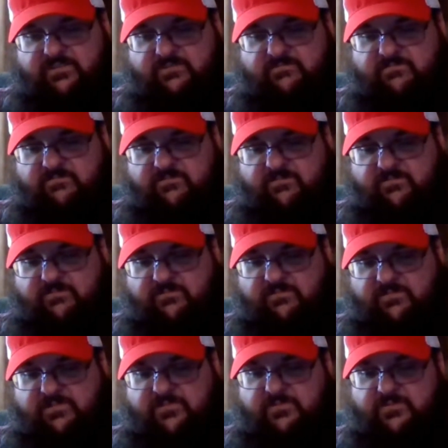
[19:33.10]
I'm going to tie
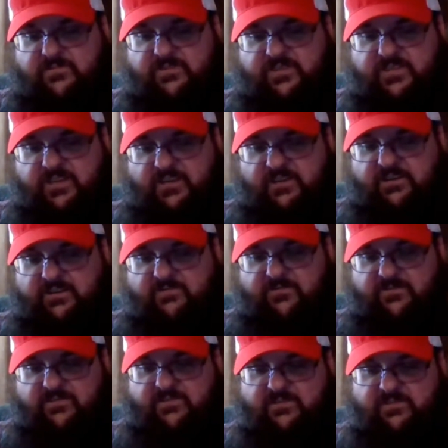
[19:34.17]
on it right now for the
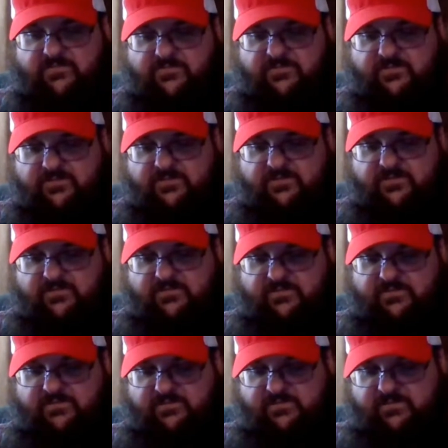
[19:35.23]

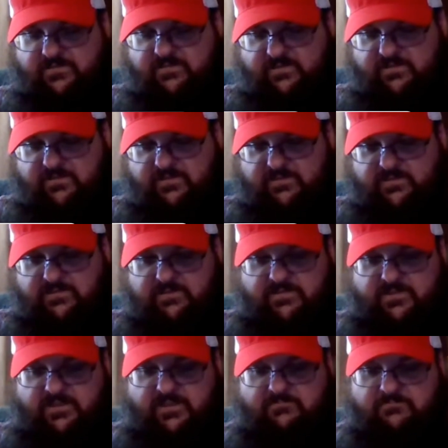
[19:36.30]
time being to keep it
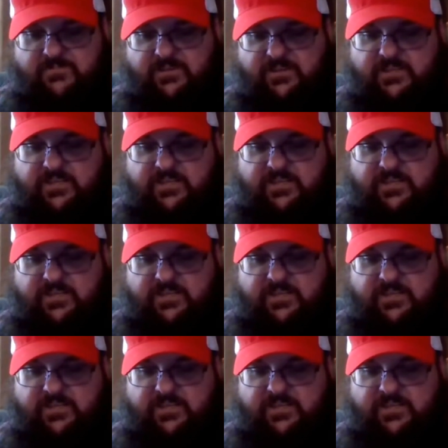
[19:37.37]
good.